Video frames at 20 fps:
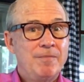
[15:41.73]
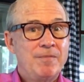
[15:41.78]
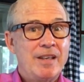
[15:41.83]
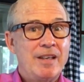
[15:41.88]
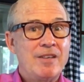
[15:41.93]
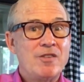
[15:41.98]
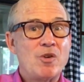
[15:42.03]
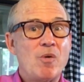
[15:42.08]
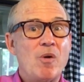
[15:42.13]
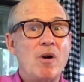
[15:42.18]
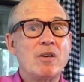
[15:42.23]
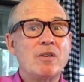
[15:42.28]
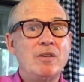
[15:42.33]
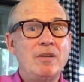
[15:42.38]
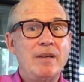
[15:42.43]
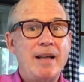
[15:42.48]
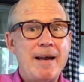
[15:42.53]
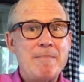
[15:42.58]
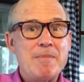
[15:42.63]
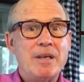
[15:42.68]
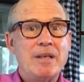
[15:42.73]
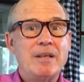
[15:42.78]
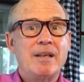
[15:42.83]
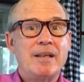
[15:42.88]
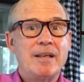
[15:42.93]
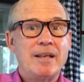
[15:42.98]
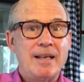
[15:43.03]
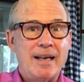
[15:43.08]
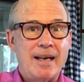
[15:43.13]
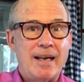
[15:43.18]
And so Uncle Laban
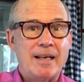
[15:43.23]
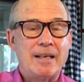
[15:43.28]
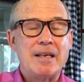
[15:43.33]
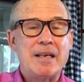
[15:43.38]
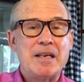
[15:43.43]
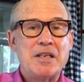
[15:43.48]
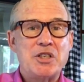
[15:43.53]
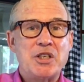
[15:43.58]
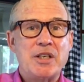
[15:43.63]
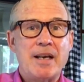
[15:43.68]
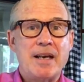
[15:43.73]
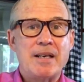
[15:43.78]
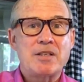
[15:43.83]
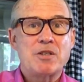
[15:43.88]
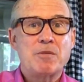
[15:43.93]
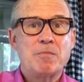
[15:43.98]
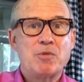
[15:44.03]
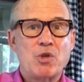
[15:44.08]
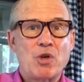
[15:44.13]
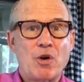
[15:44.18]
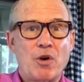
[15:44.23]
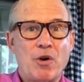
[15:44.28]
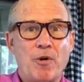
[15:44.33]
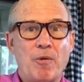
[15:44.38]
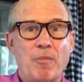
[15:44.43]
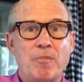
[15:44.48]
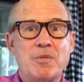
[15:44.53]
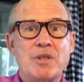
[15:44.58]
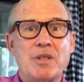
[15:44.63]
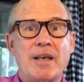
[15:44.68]
again initiates some
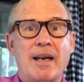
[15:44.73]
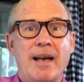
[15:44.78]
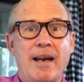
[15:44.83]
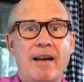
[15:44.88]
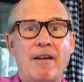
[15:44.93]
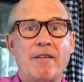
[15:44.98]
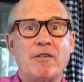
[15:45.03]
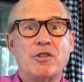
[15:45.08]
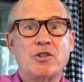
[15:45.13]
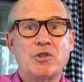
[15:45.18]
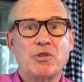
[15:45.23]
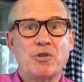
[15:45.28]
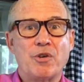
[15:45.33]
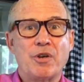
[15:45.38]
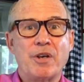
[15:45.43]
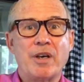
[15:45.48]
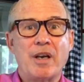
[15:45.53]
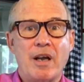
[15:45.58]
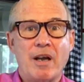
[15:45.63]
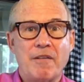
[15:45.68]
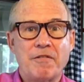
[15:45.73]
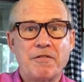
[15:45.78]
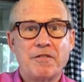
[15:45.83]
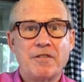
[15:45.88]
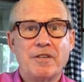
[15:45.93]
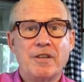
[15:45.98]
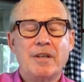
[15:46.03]
terms, and sure enough,